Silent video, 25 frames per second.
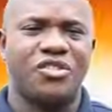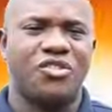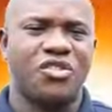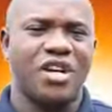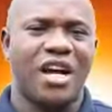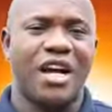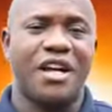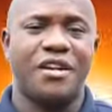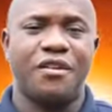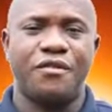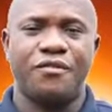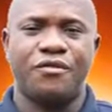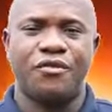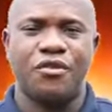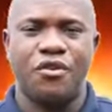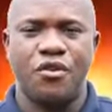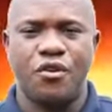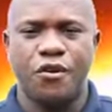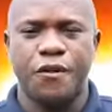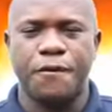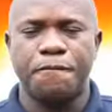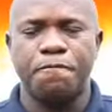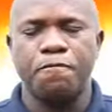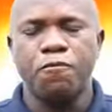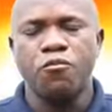child of
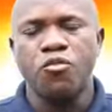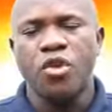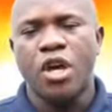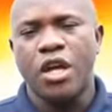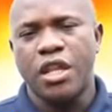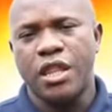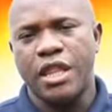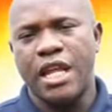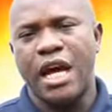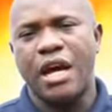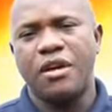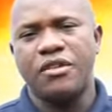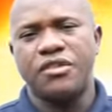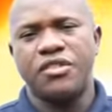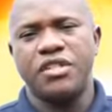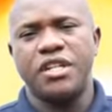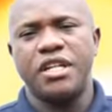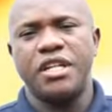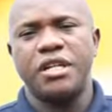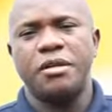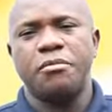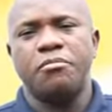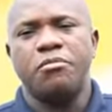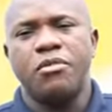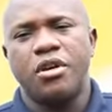God. Now,
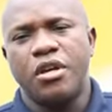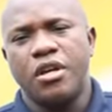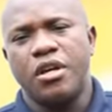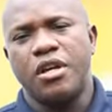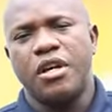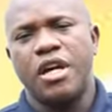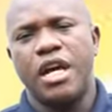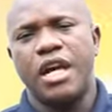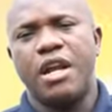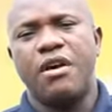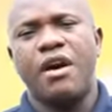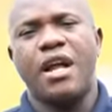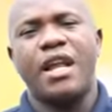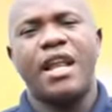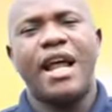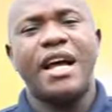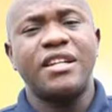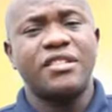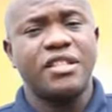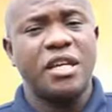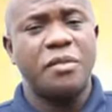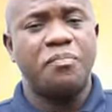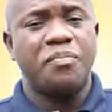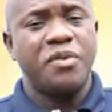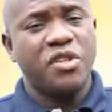see, in our
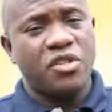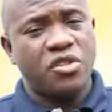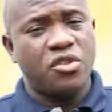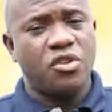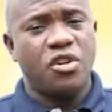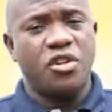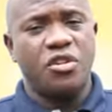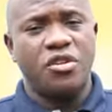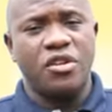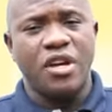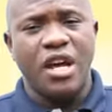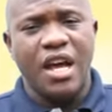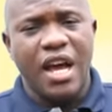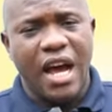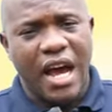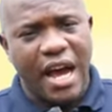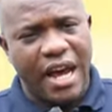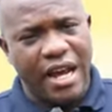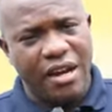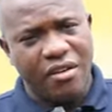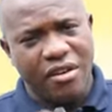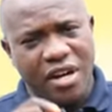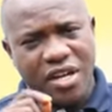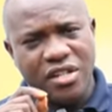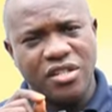last episode, I
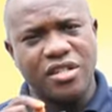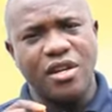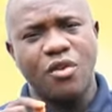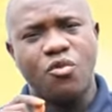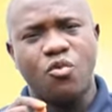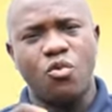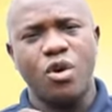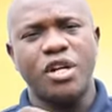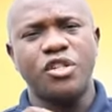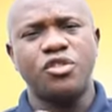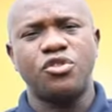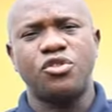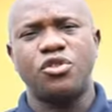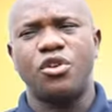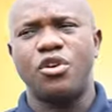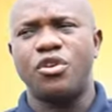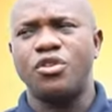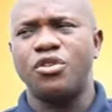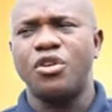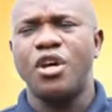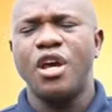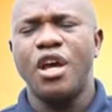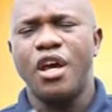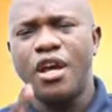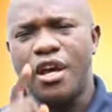raised the question
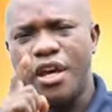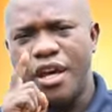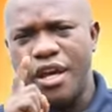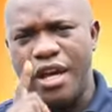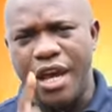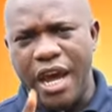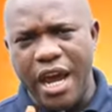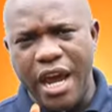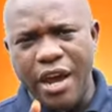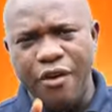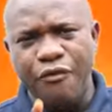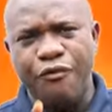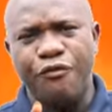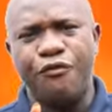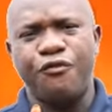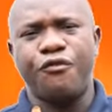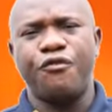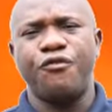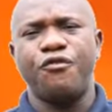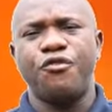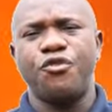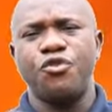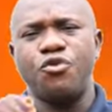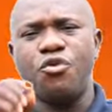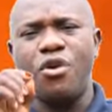
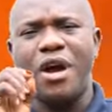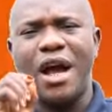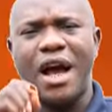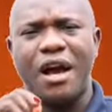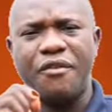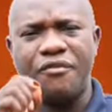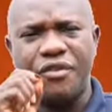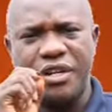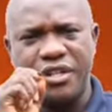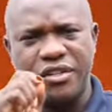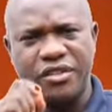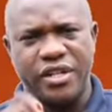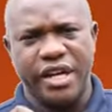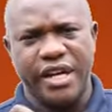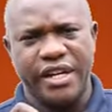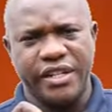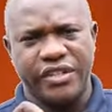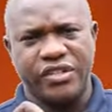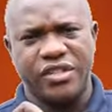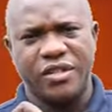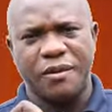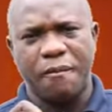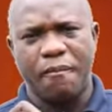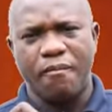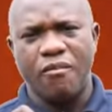if you have a
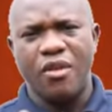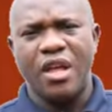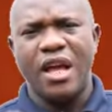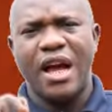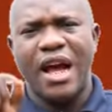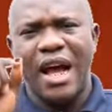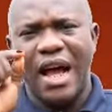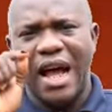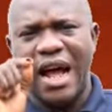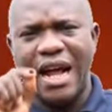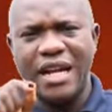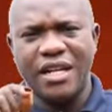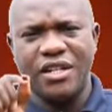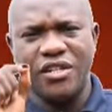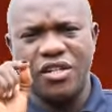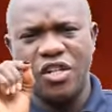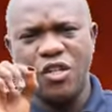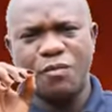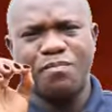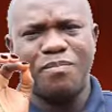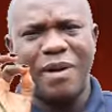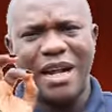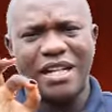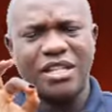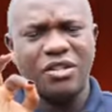date and this
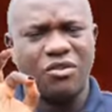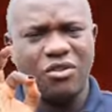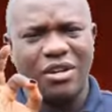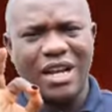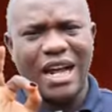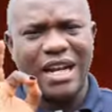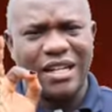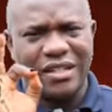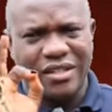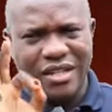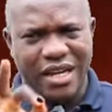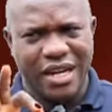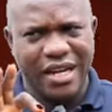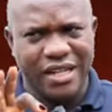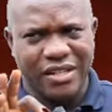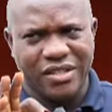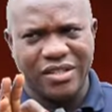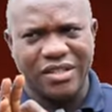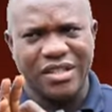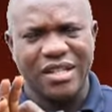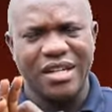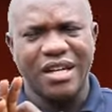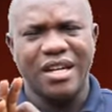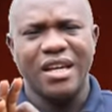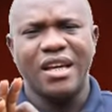particular date
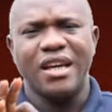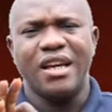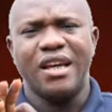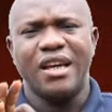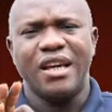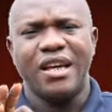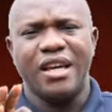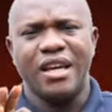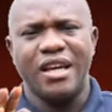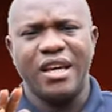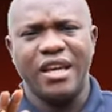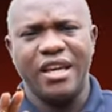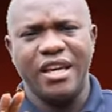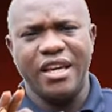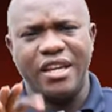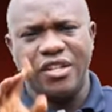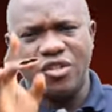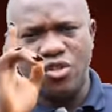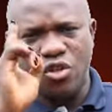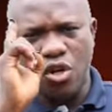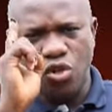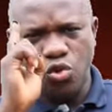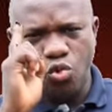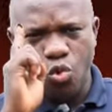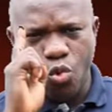is
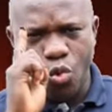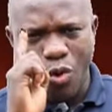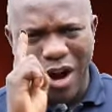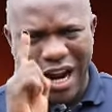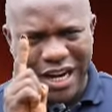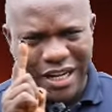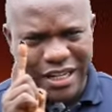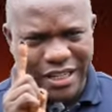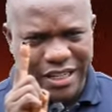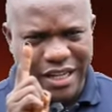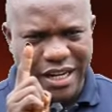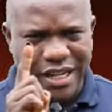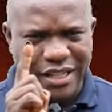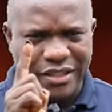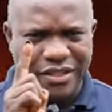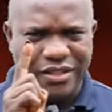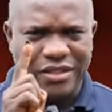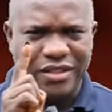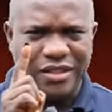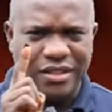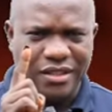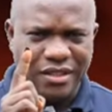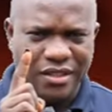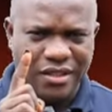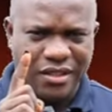just one date,
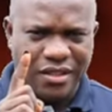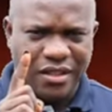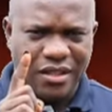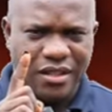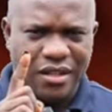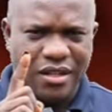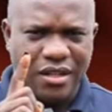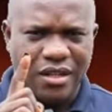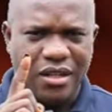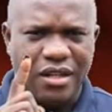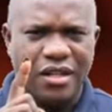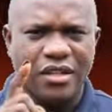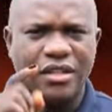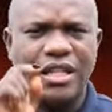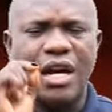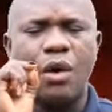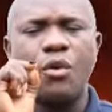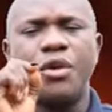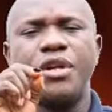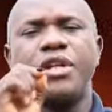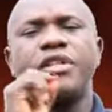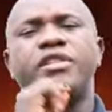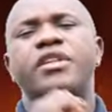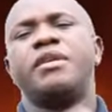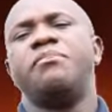that will
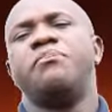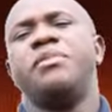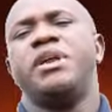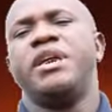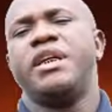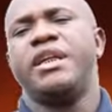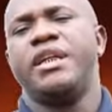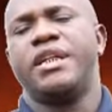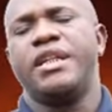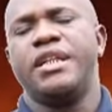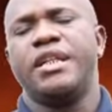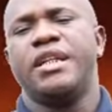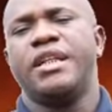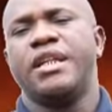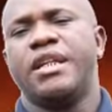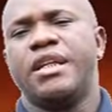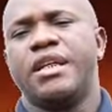determine